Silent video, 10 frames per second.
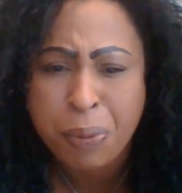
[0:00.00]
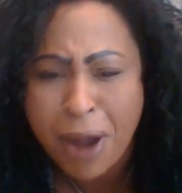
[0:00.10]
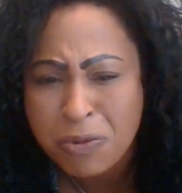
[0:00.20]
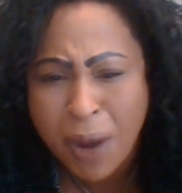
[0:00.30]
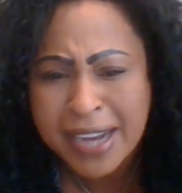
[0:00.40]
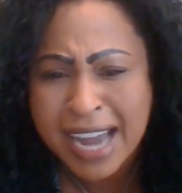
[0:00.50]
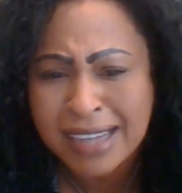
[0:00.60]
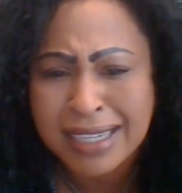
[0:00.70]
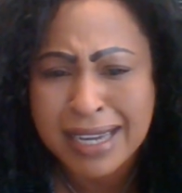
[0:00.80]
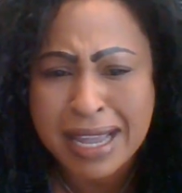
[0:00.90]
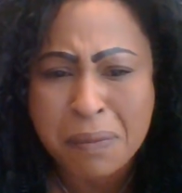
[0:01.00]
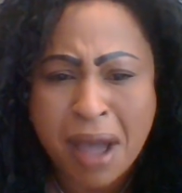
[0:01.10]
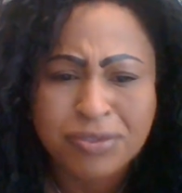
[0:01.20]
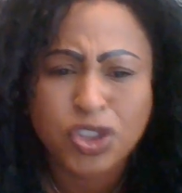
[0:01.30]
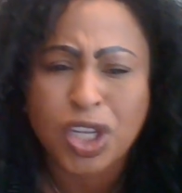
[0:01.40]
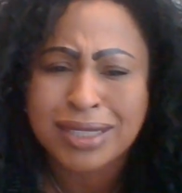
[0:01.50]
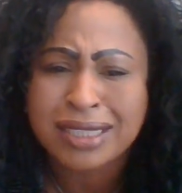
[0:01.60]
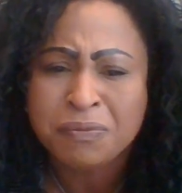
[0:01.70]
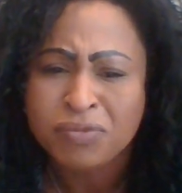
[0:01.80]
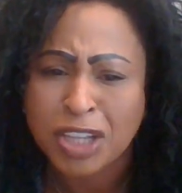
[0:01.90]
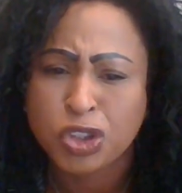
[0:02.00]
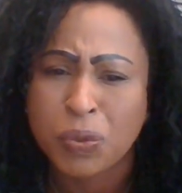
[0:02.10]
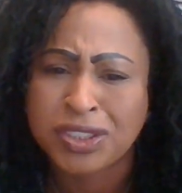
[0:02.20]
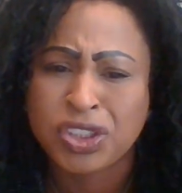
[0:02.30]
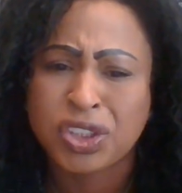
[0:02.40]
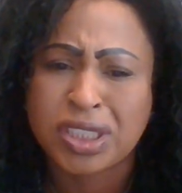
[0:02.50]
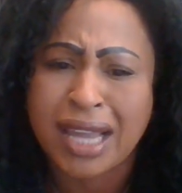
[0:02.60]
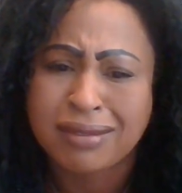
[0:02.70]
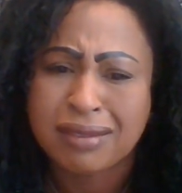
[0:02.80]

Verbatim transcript: pray right now in the name of Jesus that you would shut